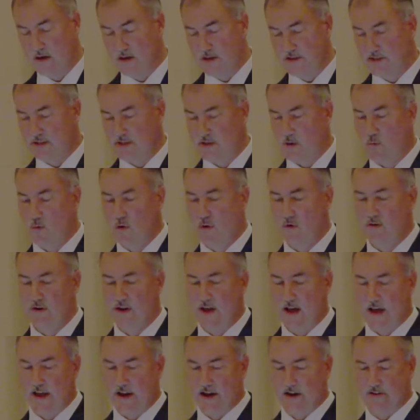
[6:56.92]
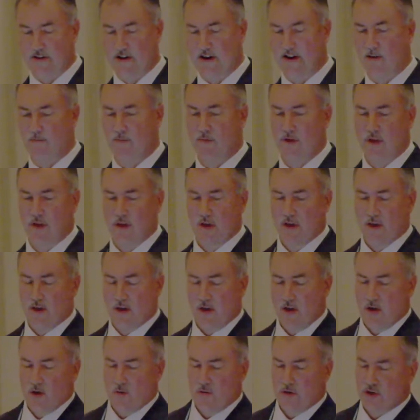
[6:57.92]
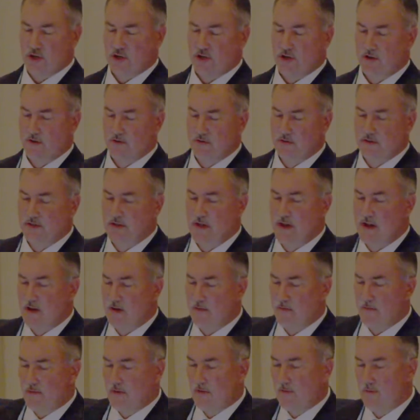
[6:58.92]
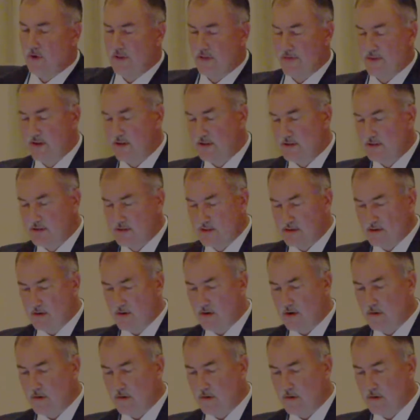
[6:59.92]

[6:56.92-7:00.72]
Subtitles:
This is a wound diagram which shows what these